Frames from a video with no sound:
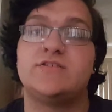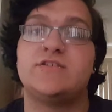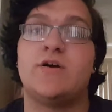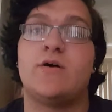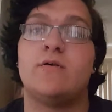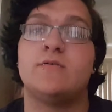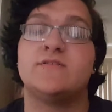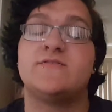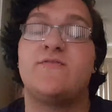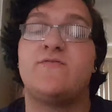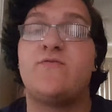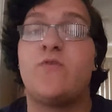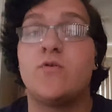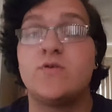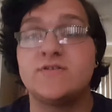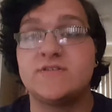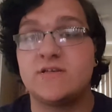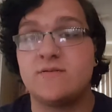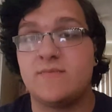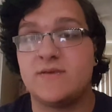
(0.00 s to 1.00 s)
So I was
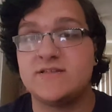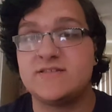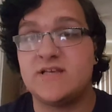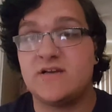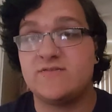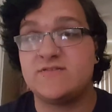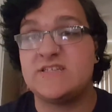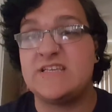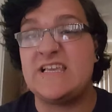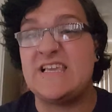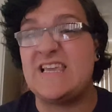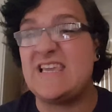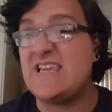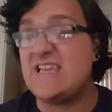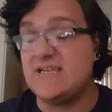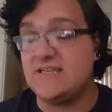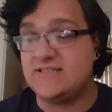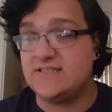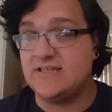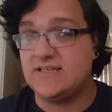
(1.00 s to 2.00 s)
forcing myself to
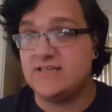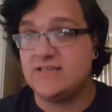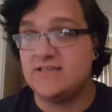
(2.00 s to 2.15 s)
eat,